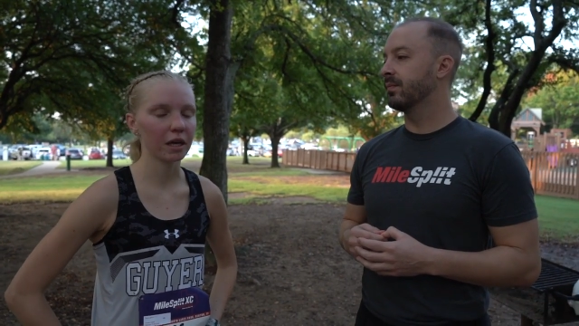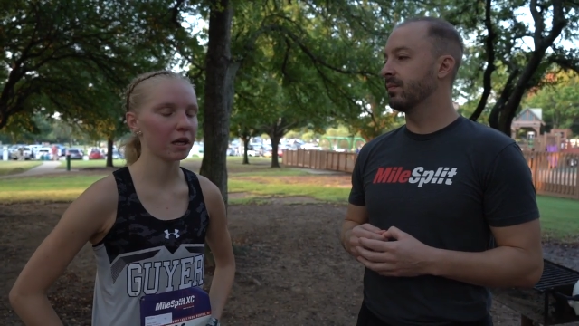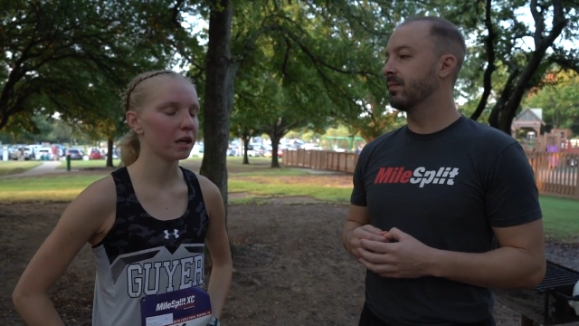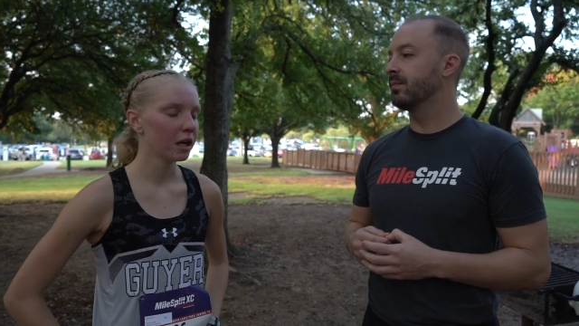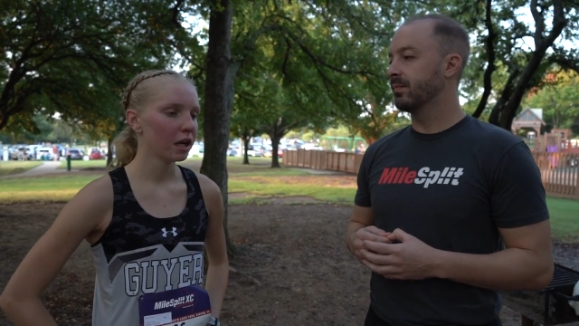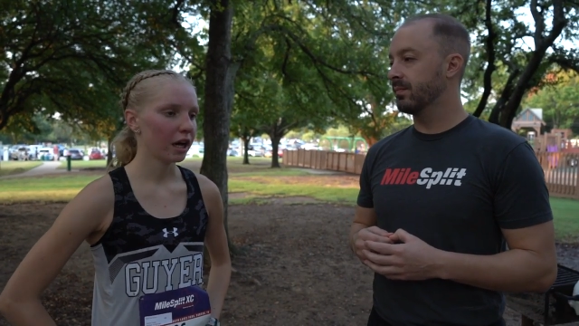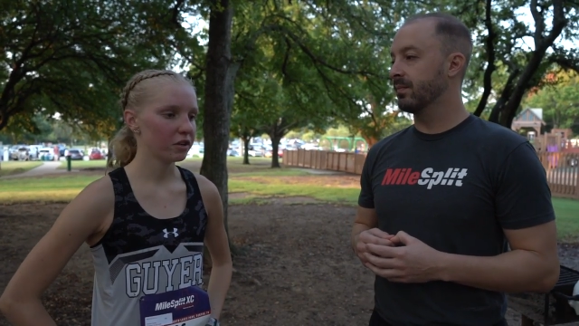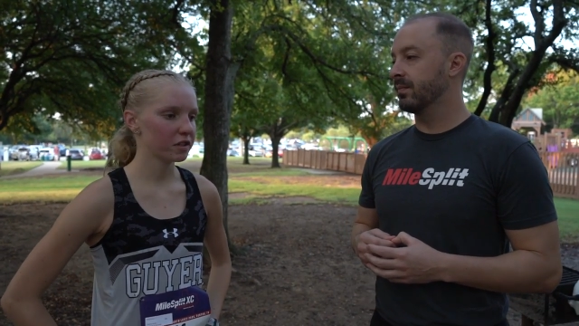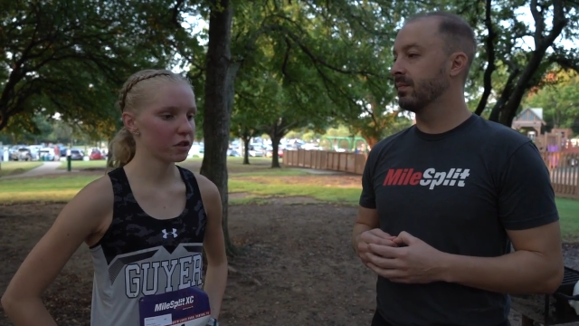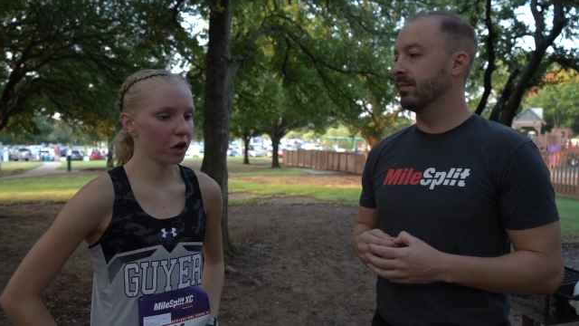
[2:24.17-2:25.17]
Speaker 1: And I
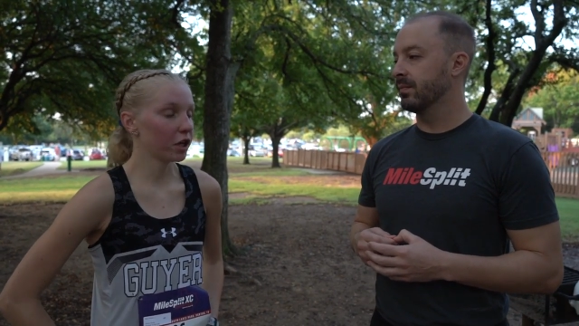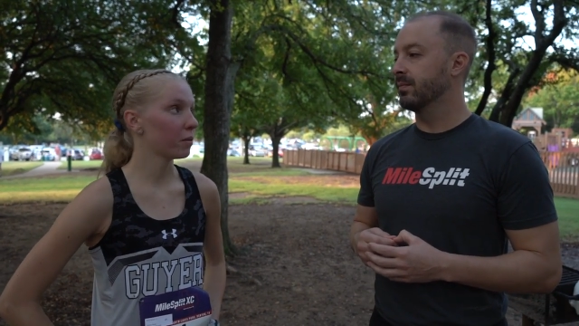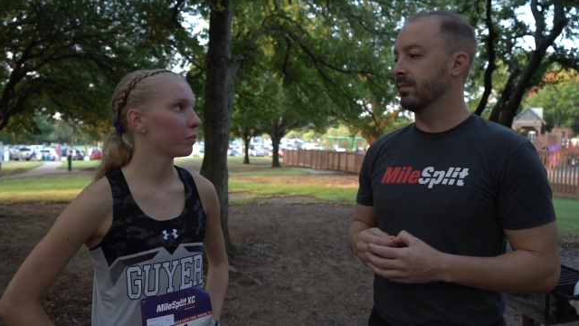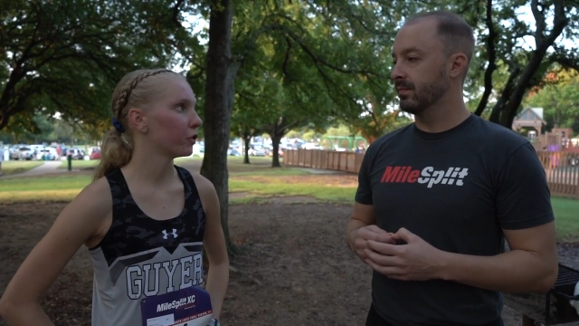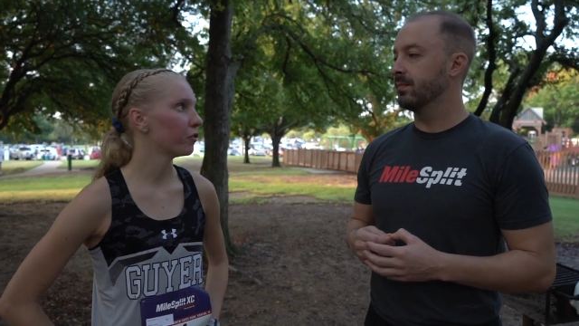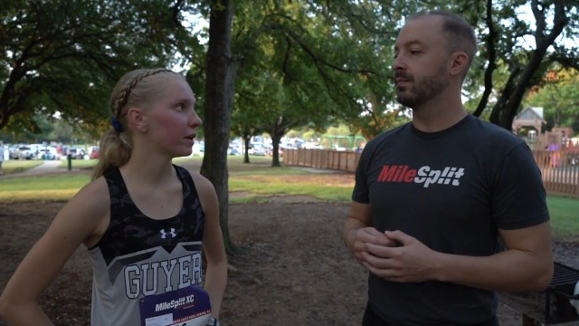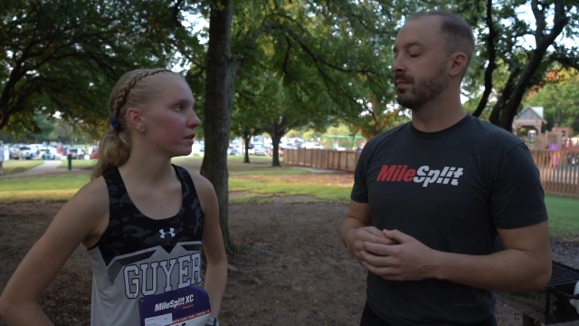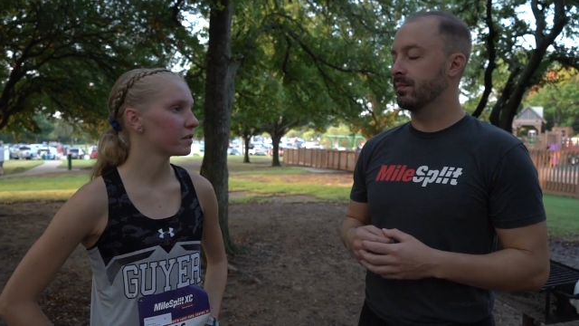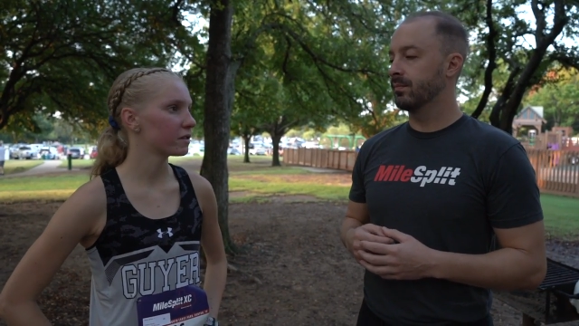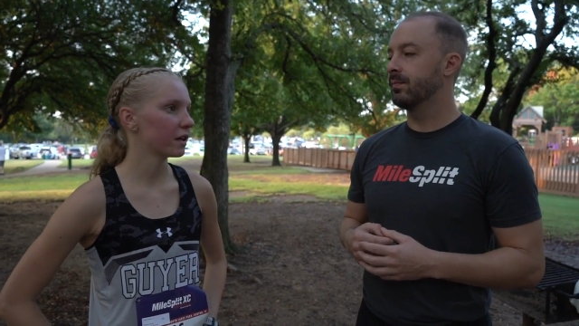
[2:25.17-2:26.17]
just saw the
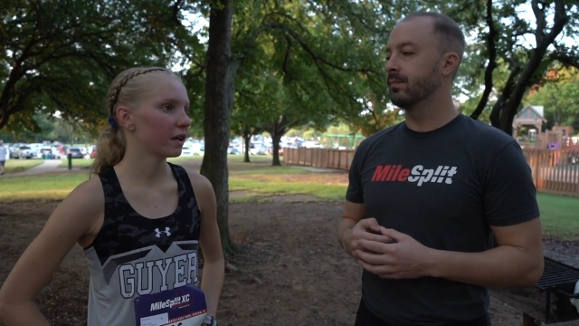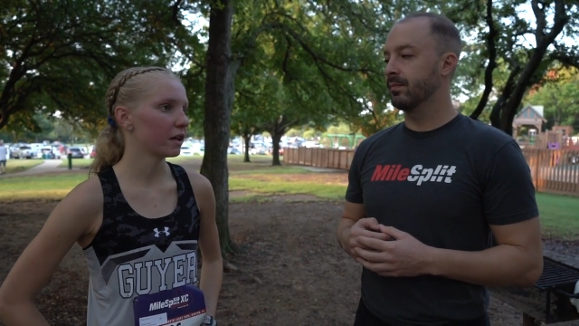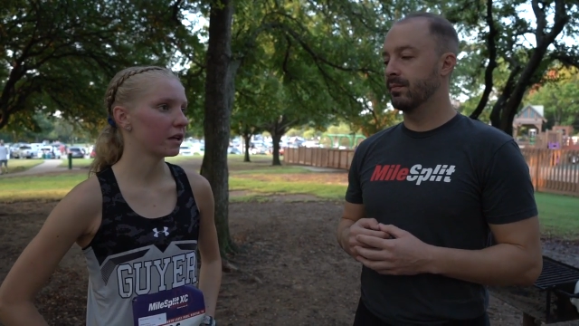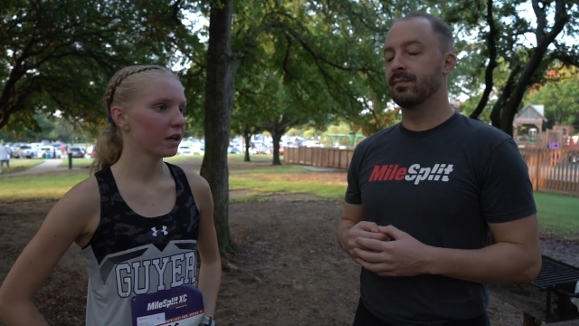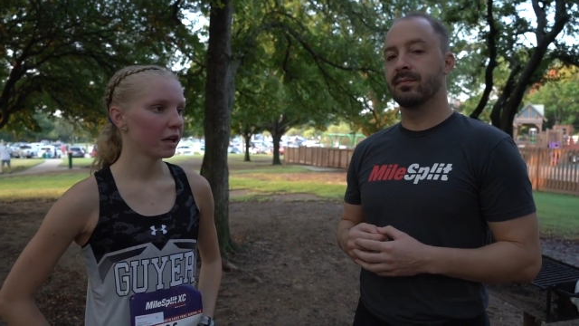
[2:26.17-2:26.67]
improvements and